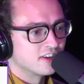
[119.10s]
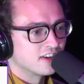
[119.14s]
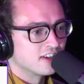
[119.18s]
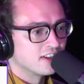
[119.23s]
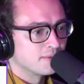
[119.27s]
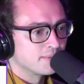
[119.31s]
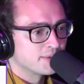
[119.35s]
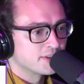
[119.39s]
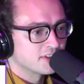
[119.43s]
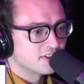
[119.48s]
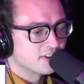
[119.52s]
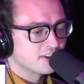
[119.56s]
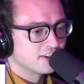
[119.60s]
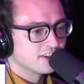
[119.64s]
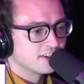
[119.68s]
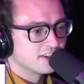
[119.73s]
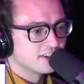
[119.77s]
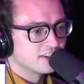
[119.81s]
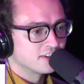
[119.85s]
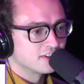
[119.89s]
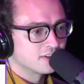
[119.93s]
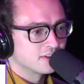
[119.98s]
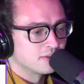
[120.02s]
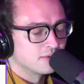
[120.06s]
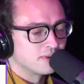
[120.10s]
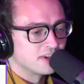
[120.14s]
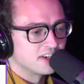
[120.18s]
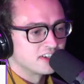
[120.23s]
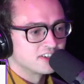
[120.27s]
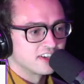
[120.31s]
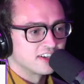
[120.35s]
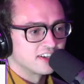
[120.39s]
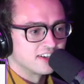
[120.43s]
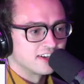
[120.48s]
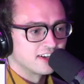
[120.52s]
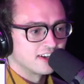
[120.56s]
limits are good until, what is
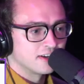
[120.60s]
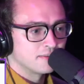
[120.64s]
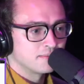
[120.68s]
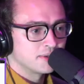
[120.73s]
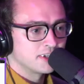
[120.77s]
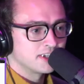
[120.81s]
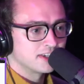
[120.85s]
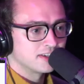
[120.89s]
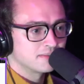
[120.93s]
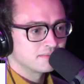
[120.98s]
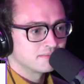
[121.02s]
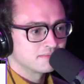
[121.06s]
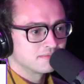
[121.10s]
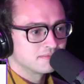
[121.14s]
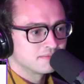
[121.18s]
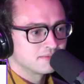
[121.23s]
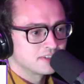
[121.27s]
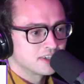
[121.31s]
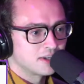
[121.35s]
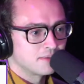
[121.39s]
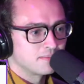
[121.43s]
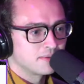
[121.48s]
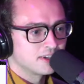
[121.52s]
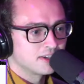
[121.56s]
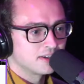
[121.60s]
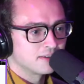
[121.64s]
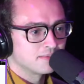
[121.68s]
it, 9 p.m.? 10 p.m.?